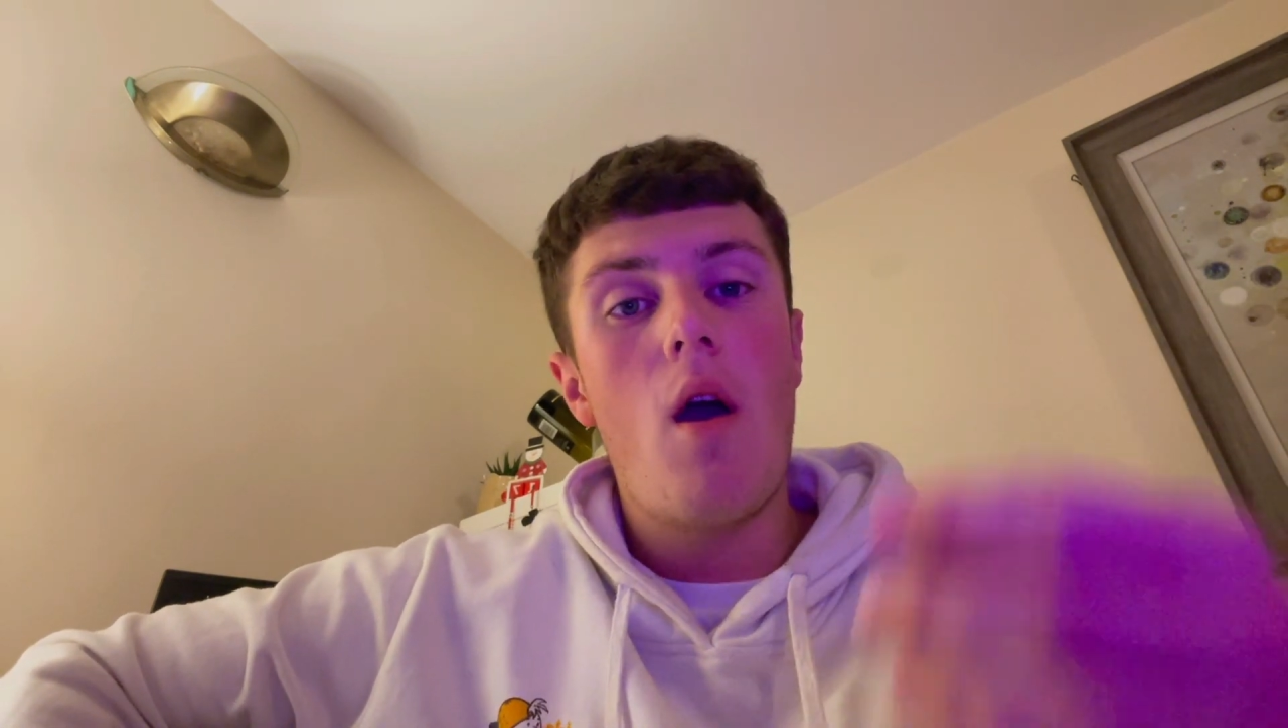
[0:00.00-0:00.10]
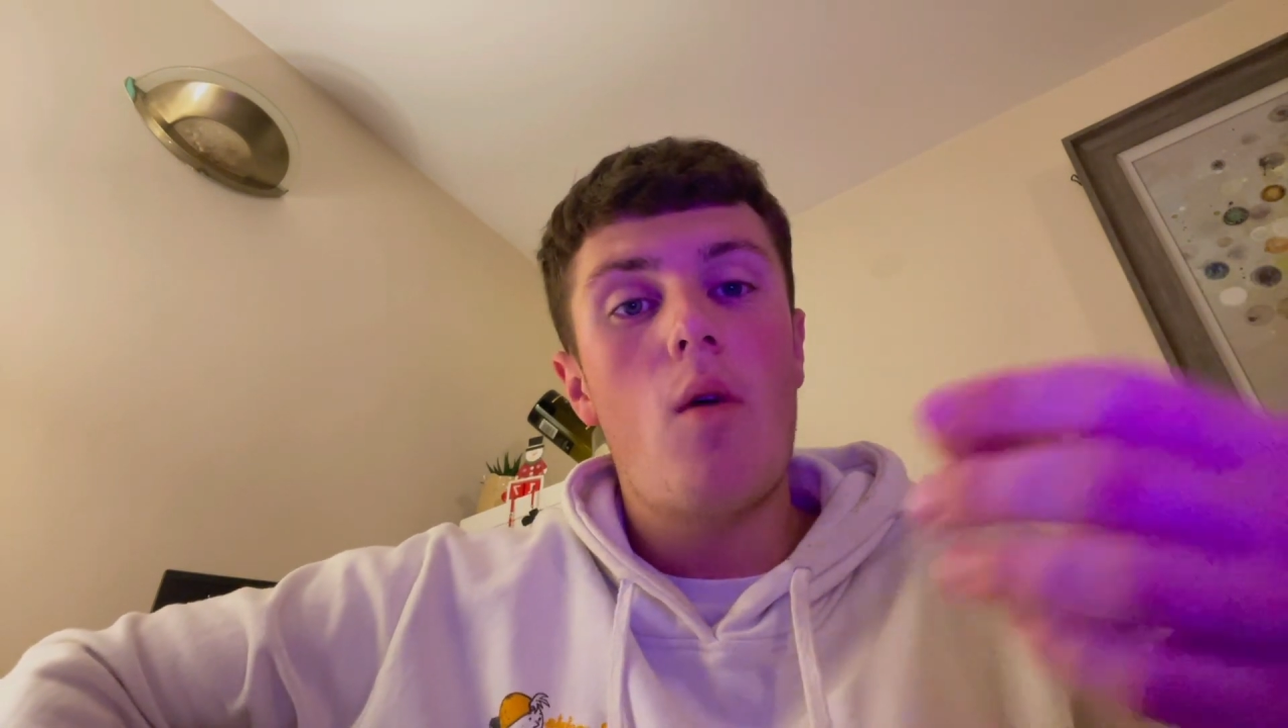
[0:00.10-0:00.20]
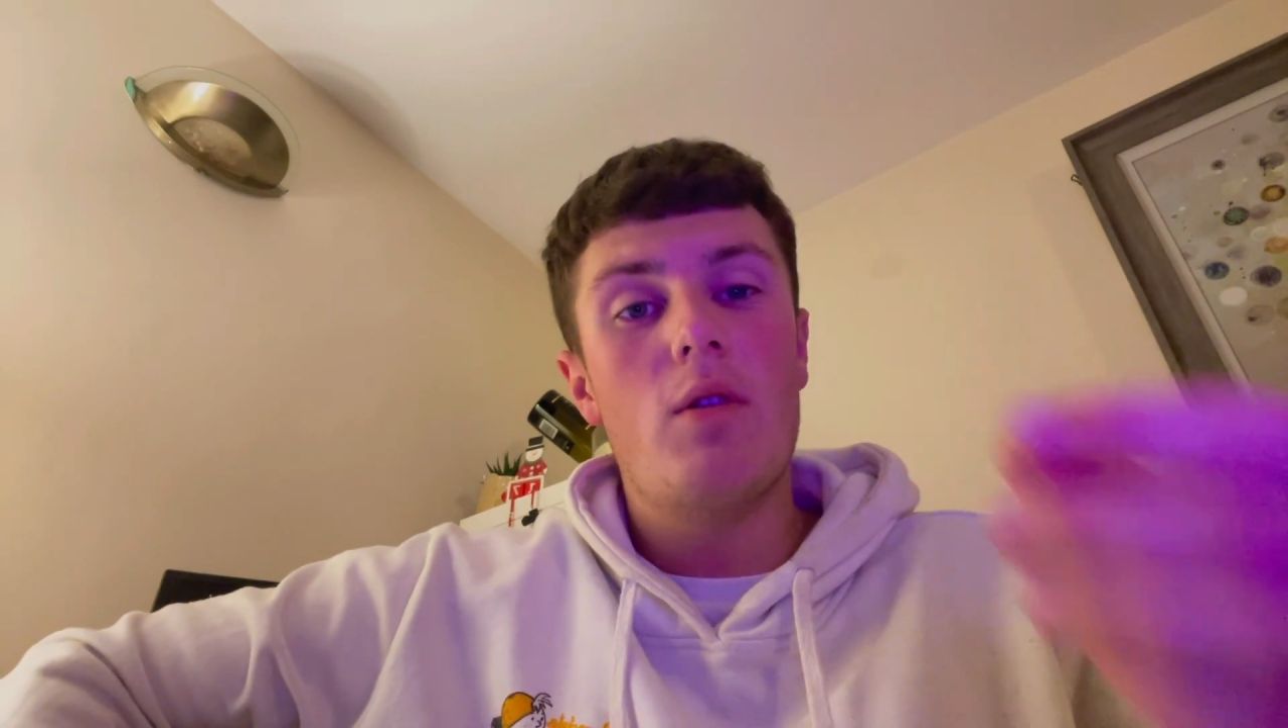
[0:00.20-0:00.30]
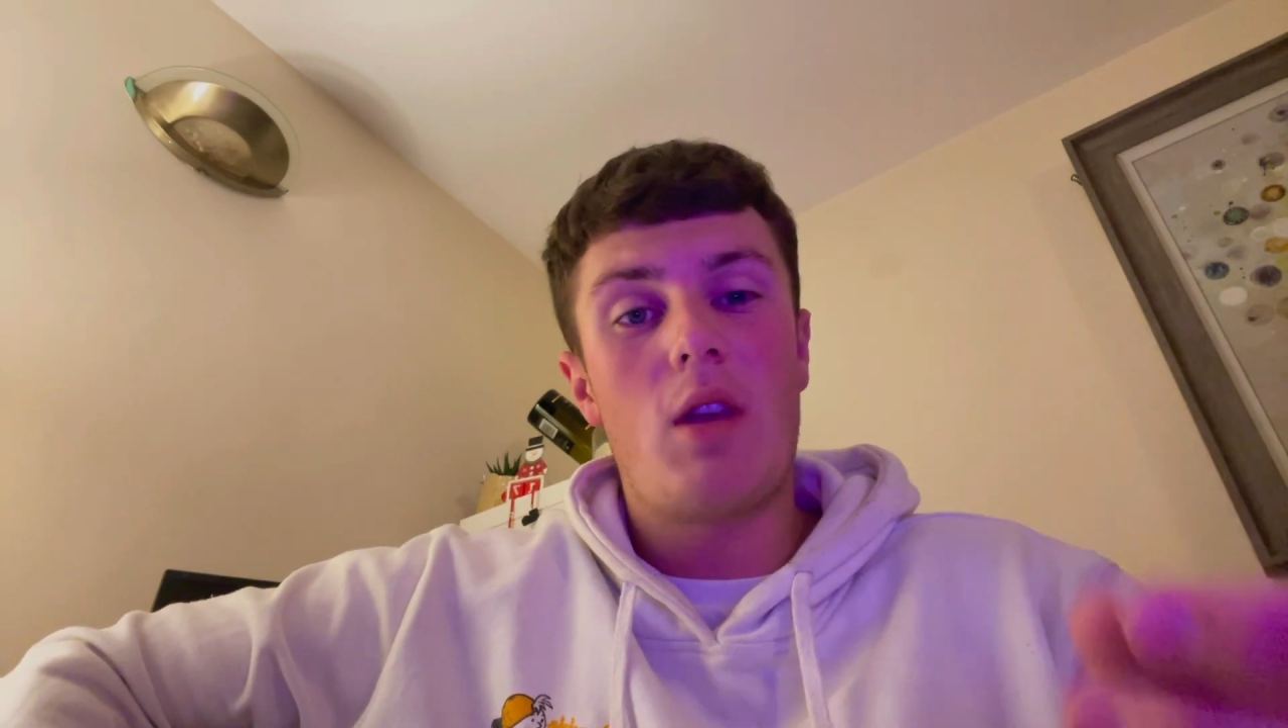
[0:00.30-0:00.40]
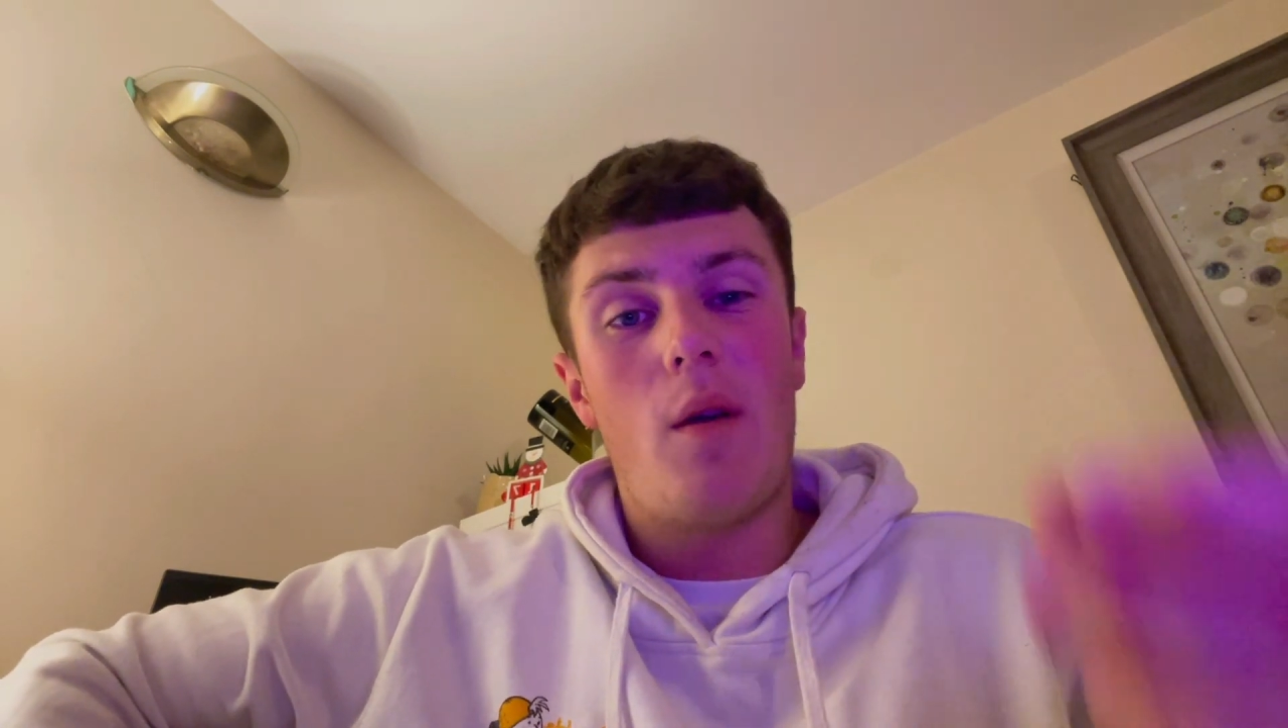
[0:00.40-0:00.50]

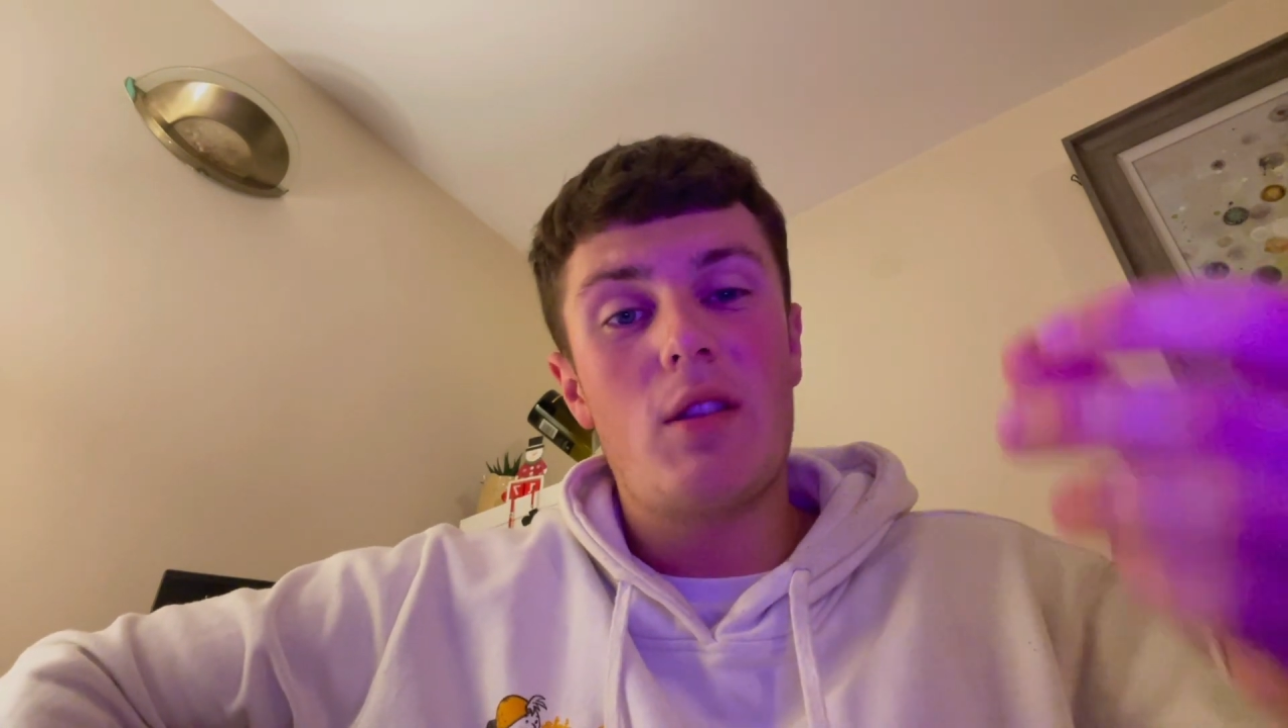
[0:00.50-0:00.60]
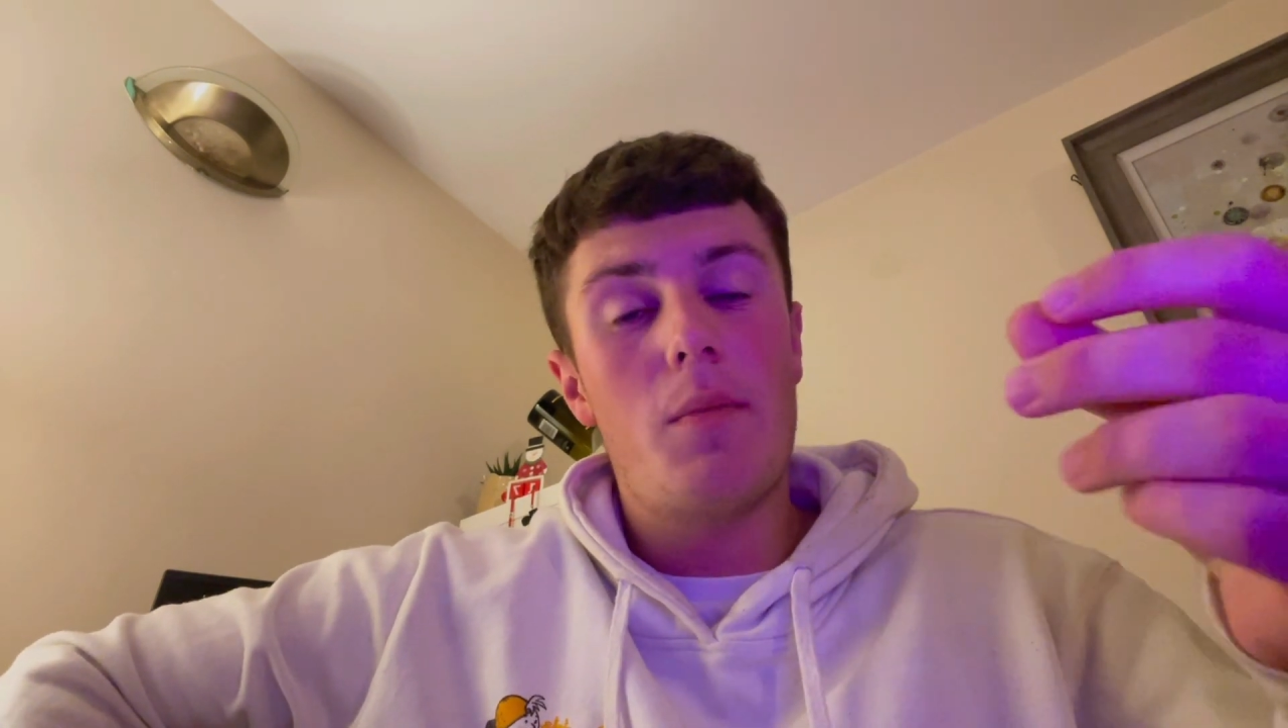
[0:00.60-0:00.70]
was going to